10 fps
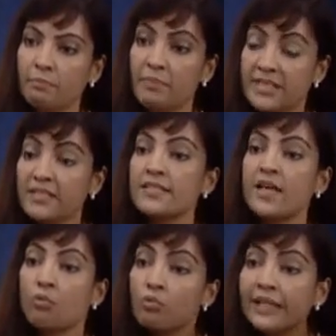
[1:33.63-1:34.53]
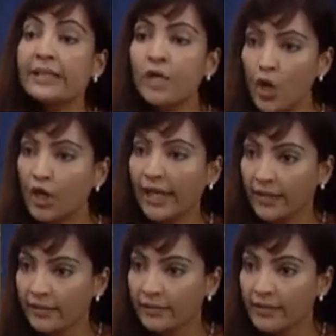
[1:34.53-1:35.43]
businesses are really hurting.